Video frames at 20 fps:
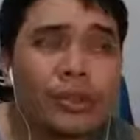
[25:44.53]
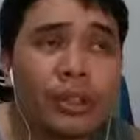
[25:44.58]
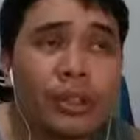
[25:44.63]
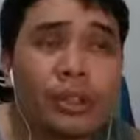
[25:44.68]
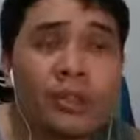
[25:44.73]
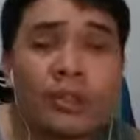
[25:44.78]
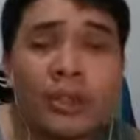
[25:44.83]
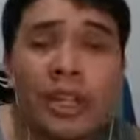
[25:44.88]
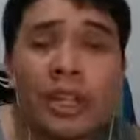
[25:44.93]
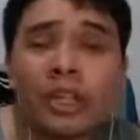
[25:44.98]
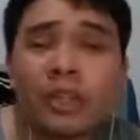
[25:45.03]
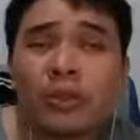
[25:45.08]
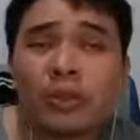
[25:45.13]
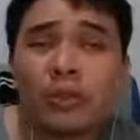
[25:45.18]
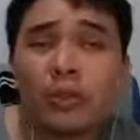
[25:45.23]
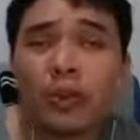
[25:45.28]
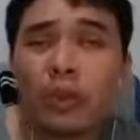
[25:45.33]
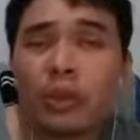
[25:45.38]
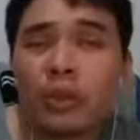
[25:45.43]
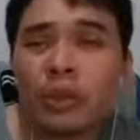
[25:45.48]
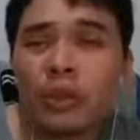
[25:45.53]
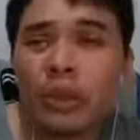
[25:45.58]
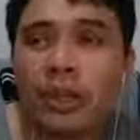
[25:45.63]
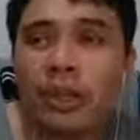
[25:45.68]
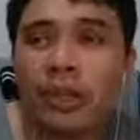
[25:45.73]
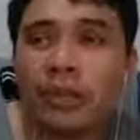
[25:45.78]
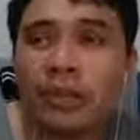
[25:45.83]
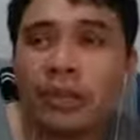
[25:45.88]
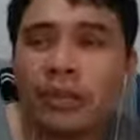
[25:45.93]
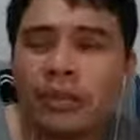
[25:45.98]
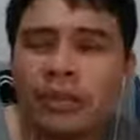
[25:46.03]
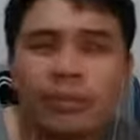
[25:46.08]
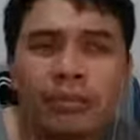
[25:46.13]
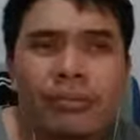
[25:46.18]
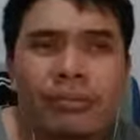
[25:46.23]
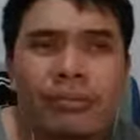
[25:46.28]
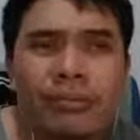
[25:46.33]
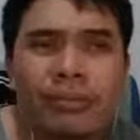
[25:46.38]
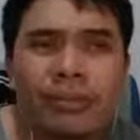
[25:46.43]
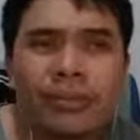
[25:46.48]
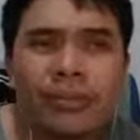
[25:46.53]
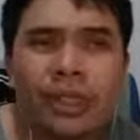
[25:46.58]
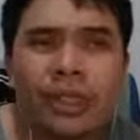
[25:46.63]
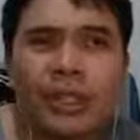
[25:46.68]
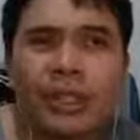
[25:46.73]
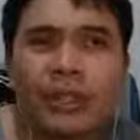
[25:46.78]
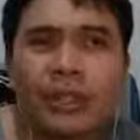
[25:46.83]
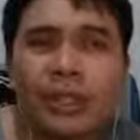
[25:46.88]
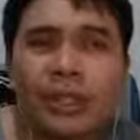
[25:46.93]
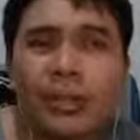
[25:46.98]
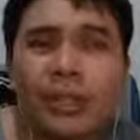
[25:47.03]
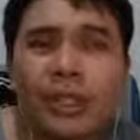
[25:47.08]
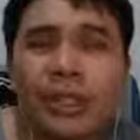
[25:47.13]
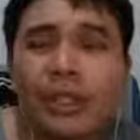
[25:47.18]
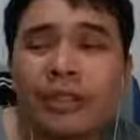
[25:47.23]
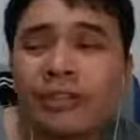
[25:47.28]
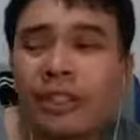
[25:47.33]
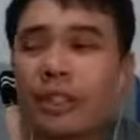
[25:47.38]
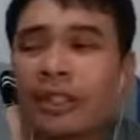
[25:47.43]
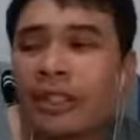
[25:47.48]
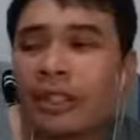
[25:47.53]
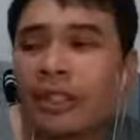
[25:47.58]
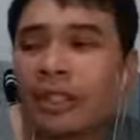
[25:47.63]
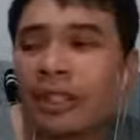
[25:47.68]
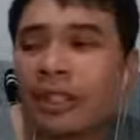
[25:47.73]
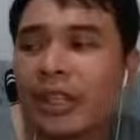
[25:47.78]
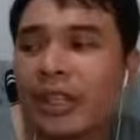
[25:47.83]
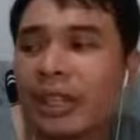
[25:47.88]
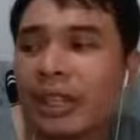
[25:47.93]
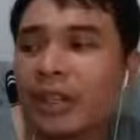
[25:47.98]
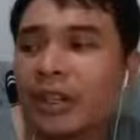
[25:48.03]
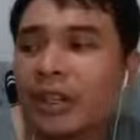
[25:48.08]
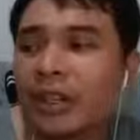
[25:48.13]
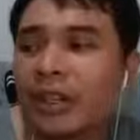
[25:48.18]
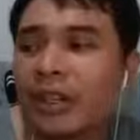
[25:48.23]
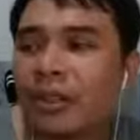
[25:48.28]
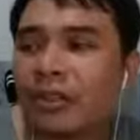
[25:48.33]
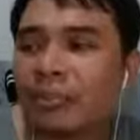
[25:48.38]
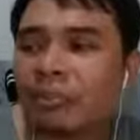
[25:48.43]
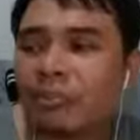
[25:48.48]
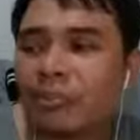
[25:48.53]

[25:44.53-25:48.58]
fast forward, I don't know, 7 years later